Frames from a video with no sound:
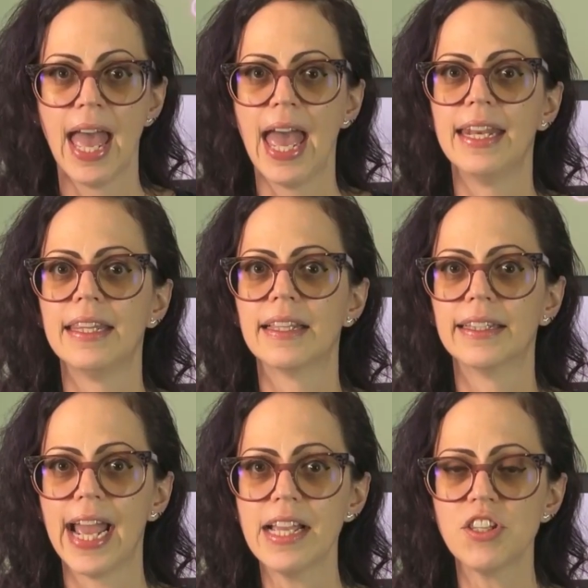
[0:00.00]
and in the
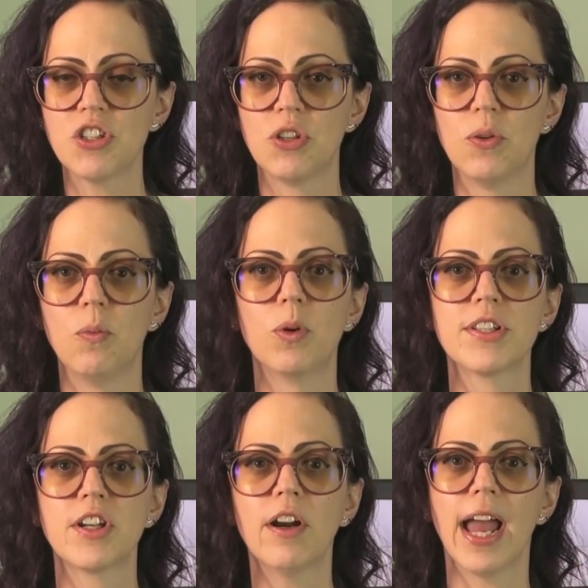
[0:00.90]
last two, we'll
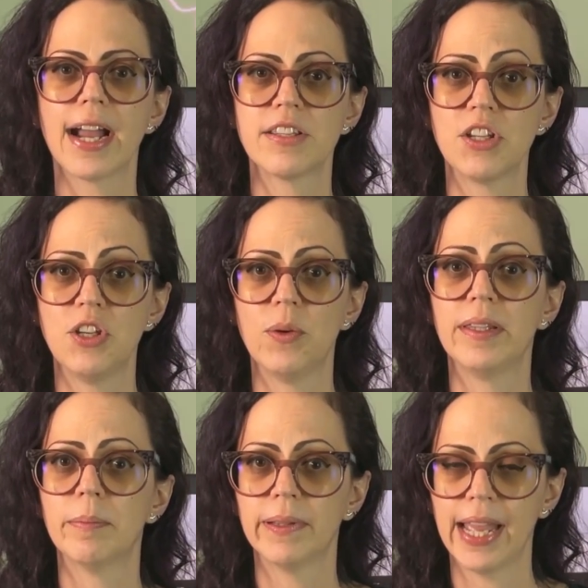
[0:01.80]
start executing
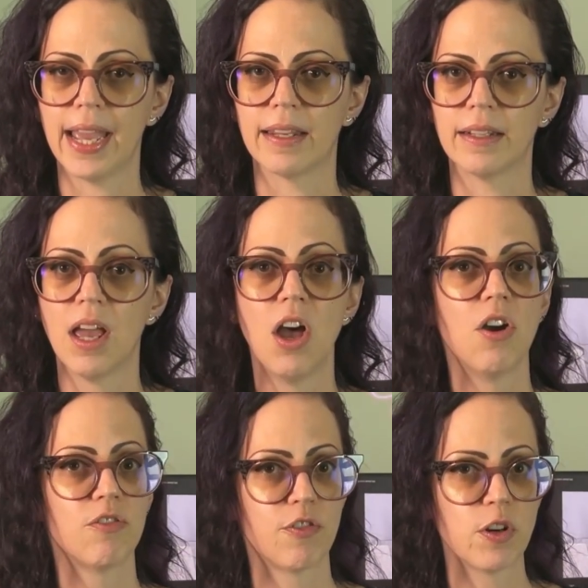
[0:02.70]
the plan,
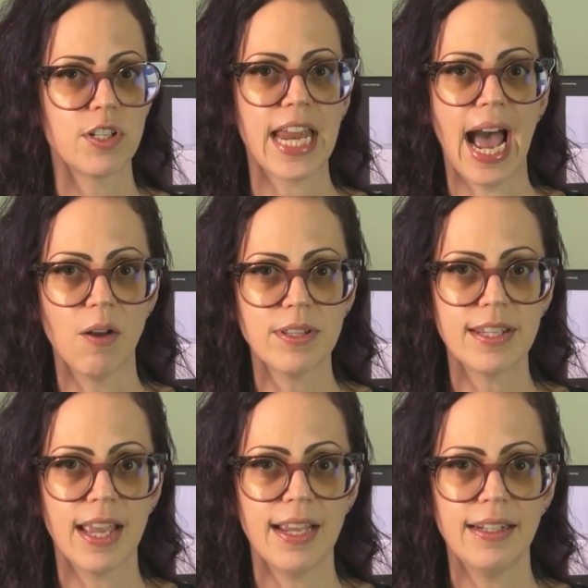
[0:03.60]
first outside